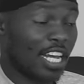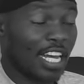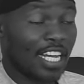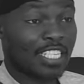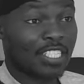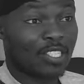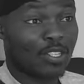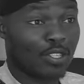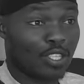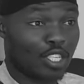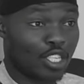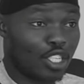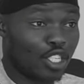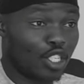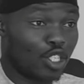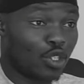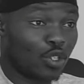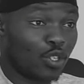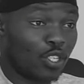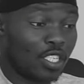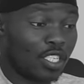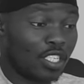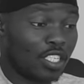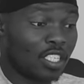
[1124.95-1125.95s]
guys on the
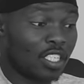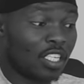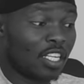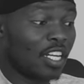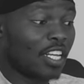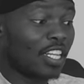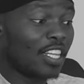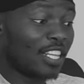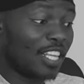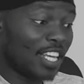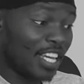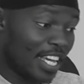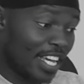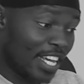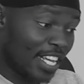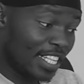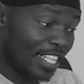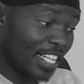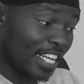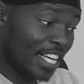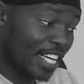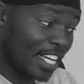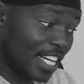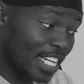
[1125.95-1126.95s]
streets, they,
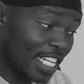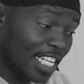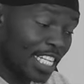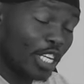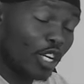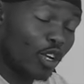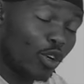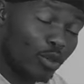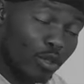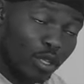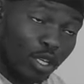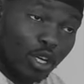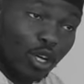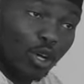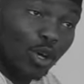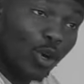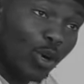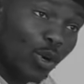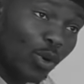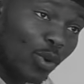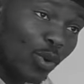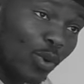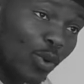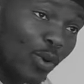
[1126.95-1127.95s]
they clean on the
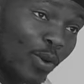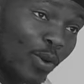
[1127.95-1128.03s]
go